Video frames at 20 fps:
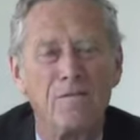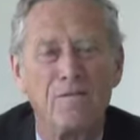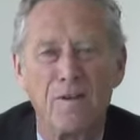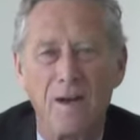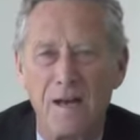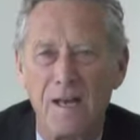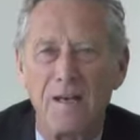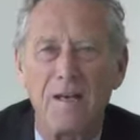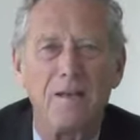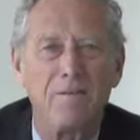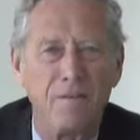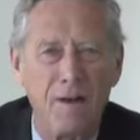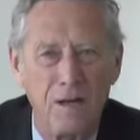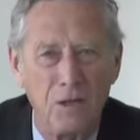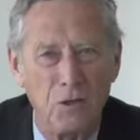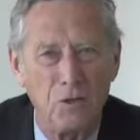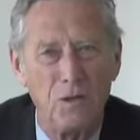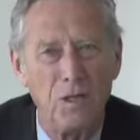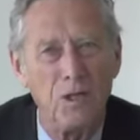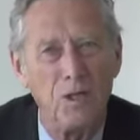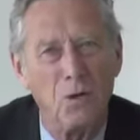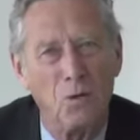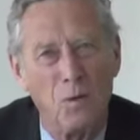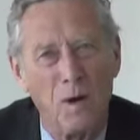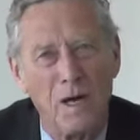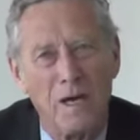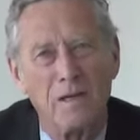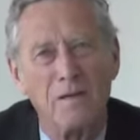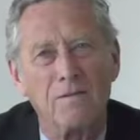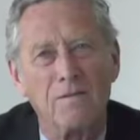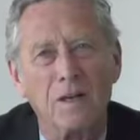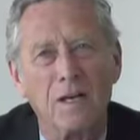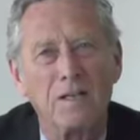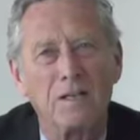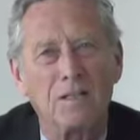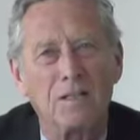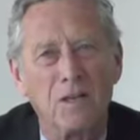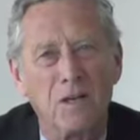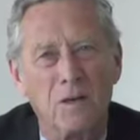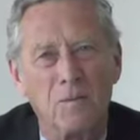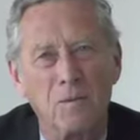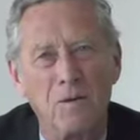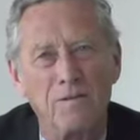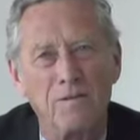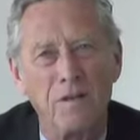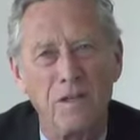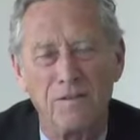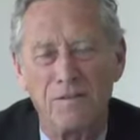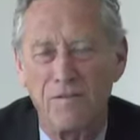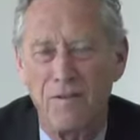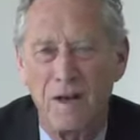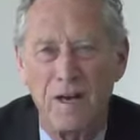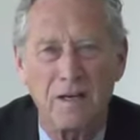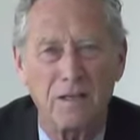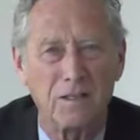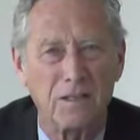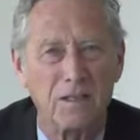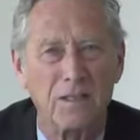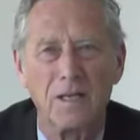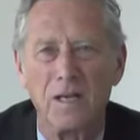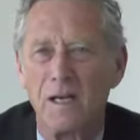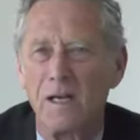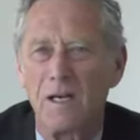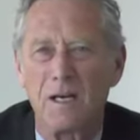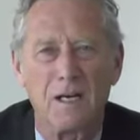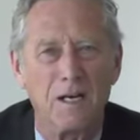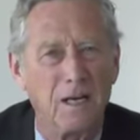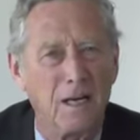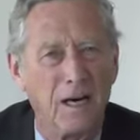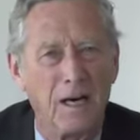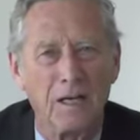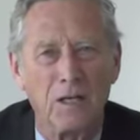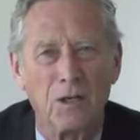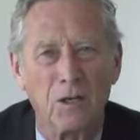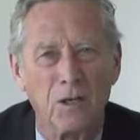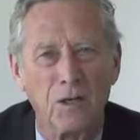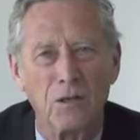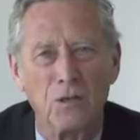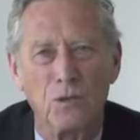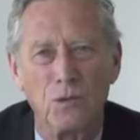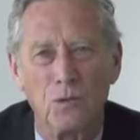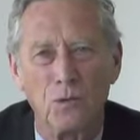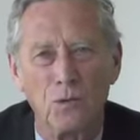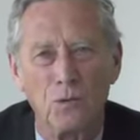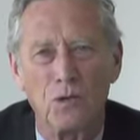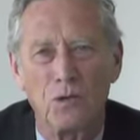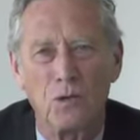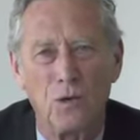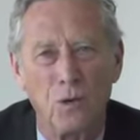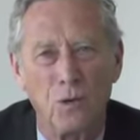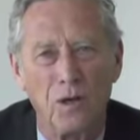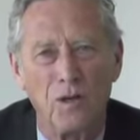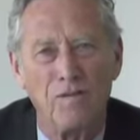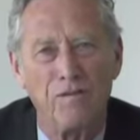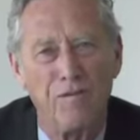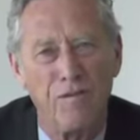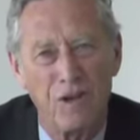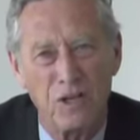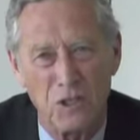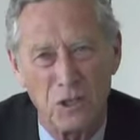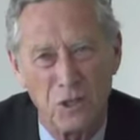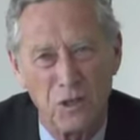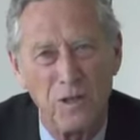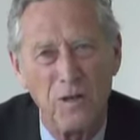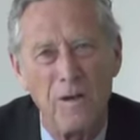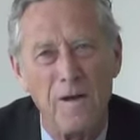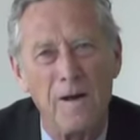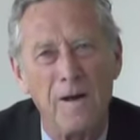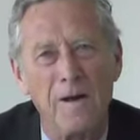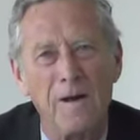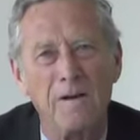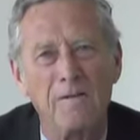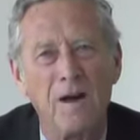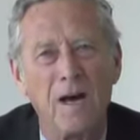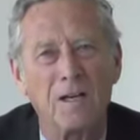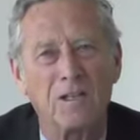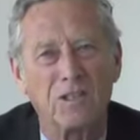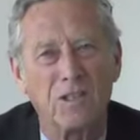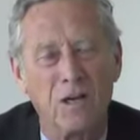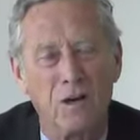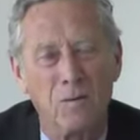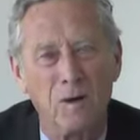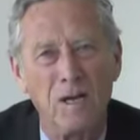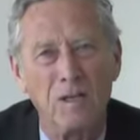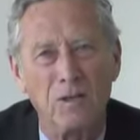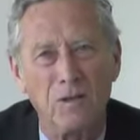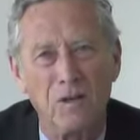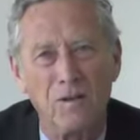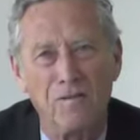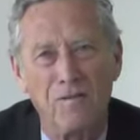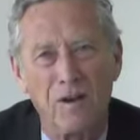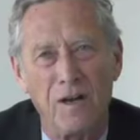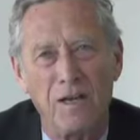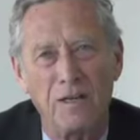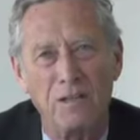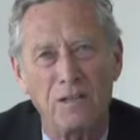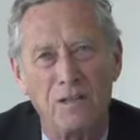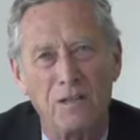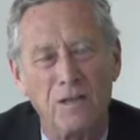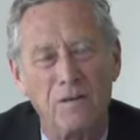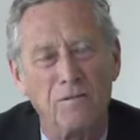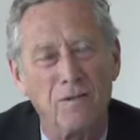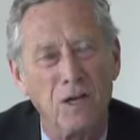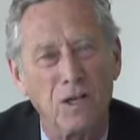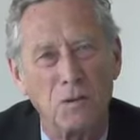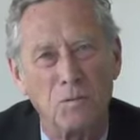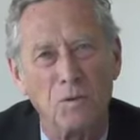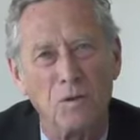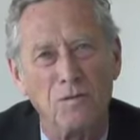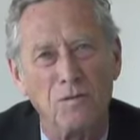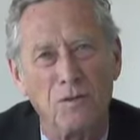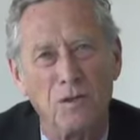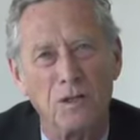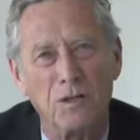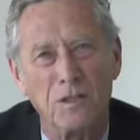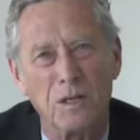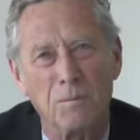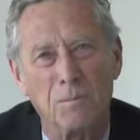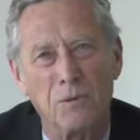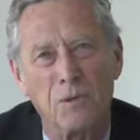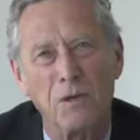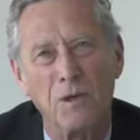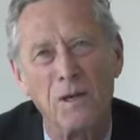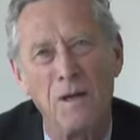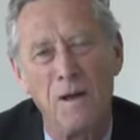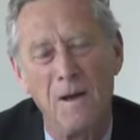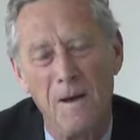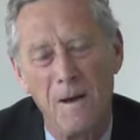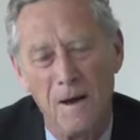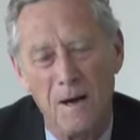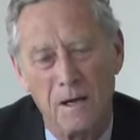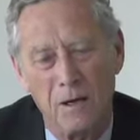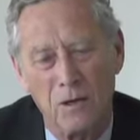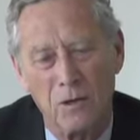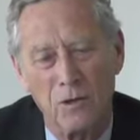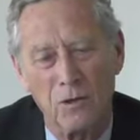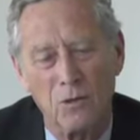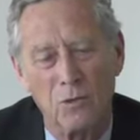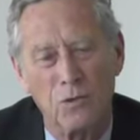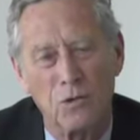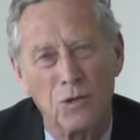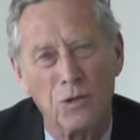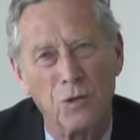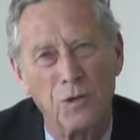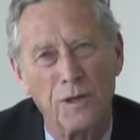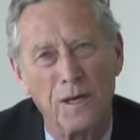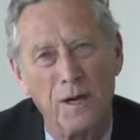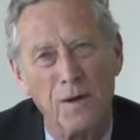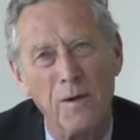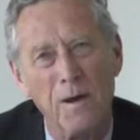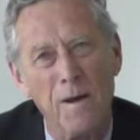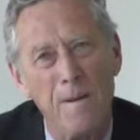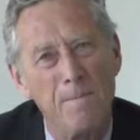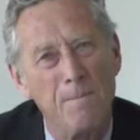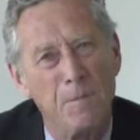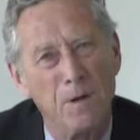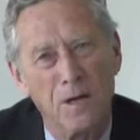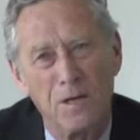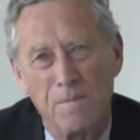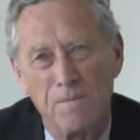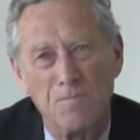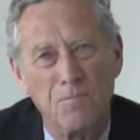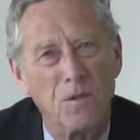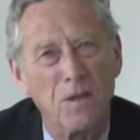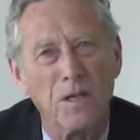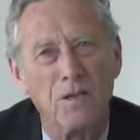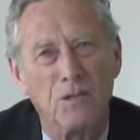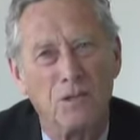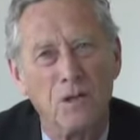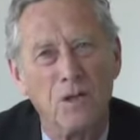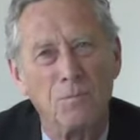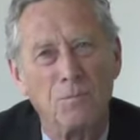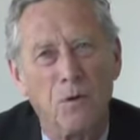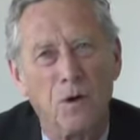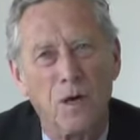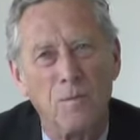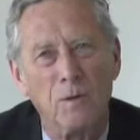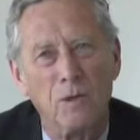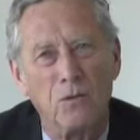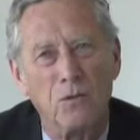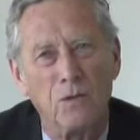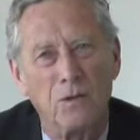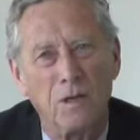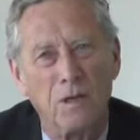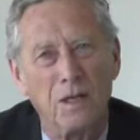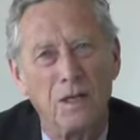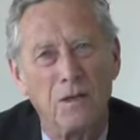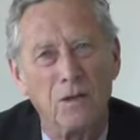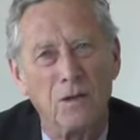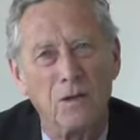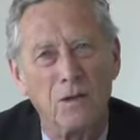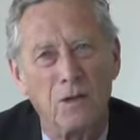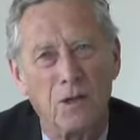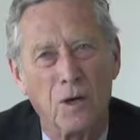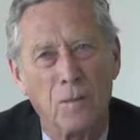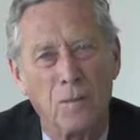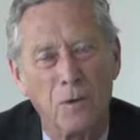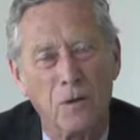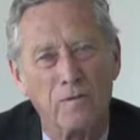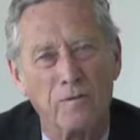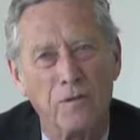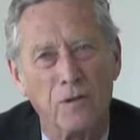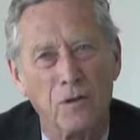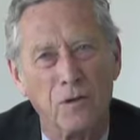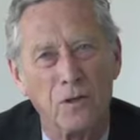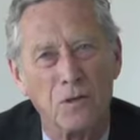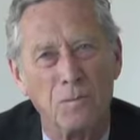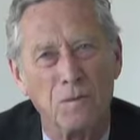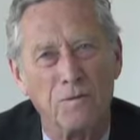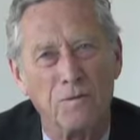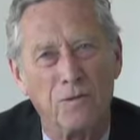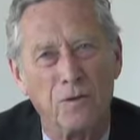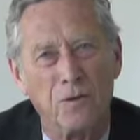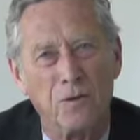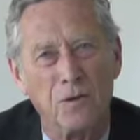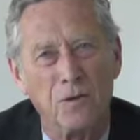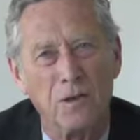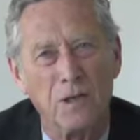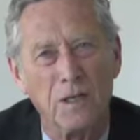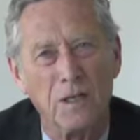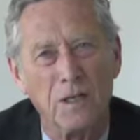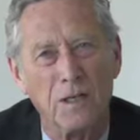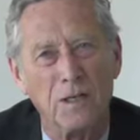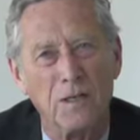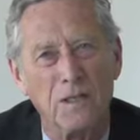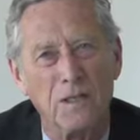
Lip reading: Then eventually, you're right, that some of the effects are going to slowly fizzle. Accelerator effects on investment, for example, are going to slow down. But it's going probably to take a couple of years before